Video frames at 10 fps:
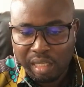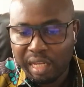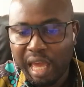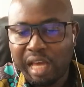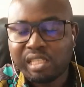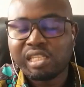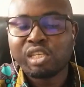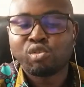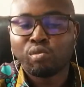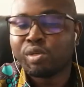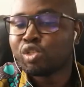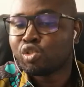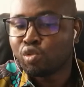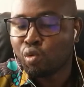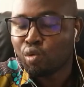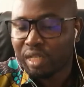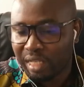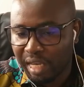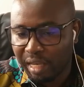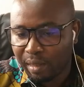The answers will be so
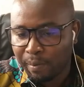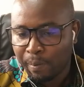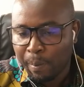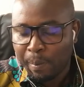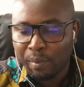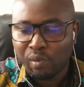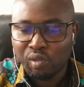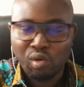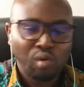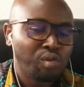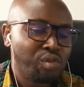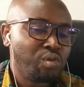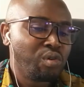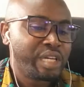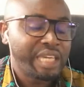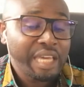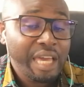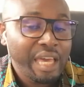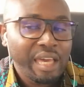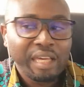clear. So you
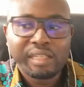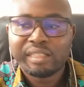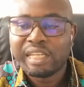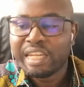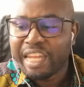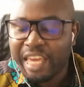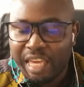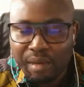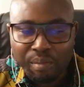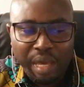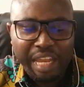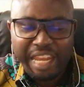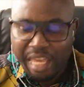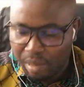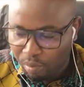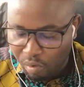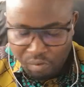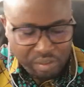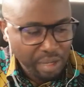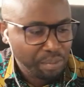hear a name of
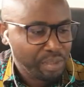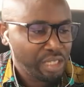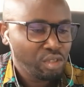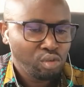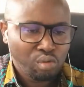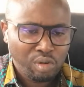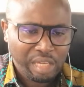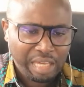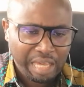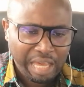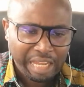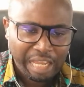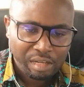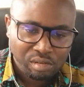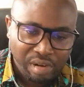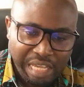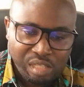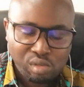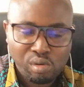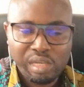something, you hear an
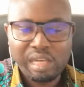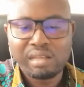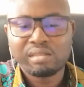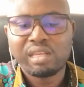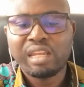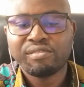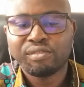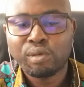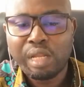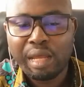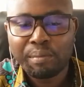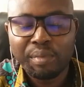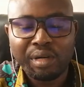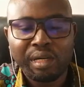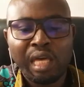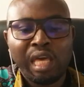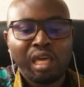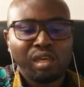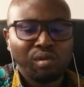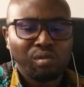address, you hear a telephone number,
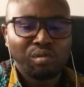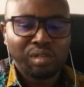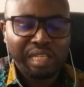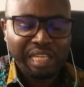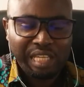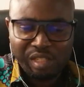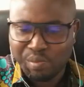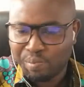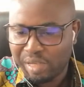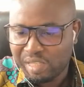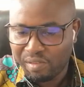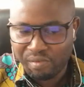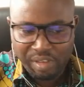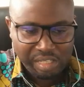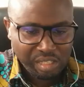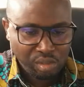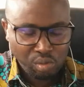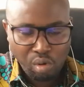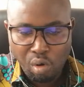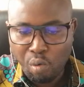you hear specifics. You
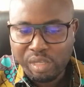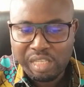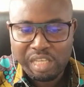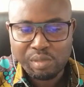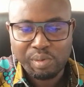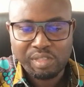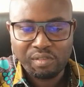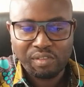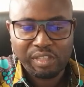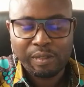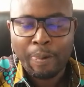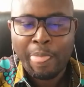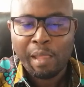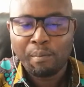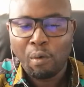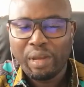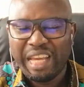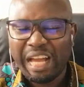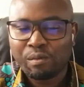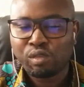always hear specifics. But when it
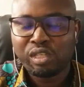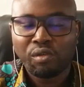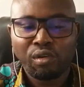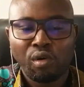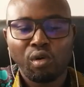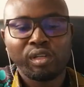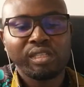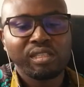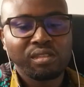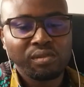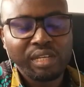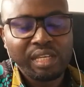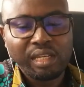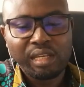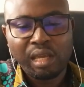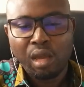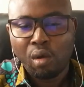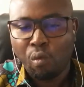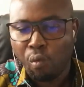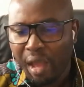comes to the recording 3,
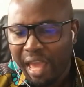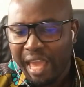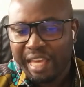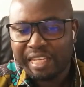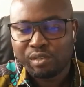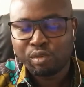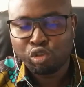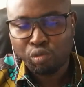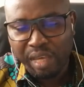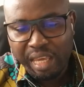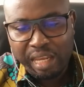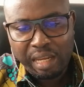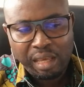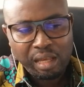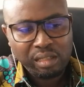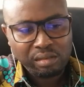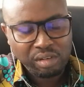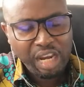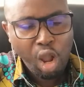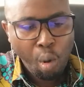where it is between
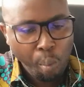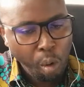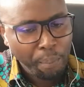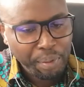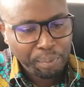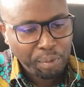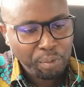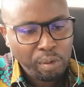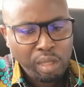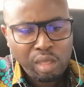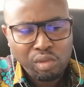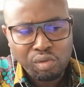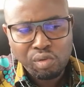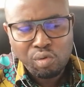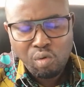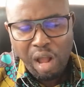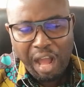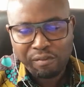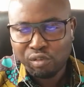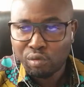3 or more people, you
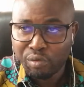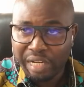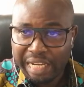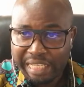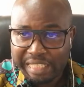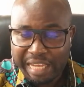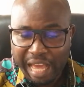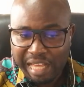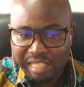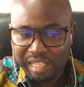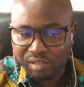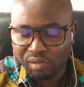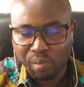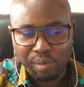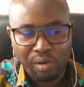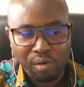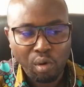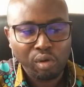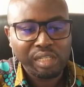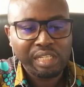have to relate the answers from the
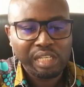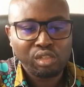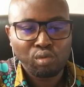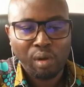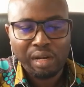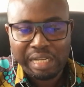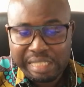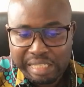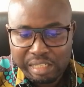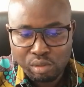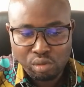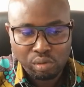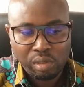recording that you are listening to.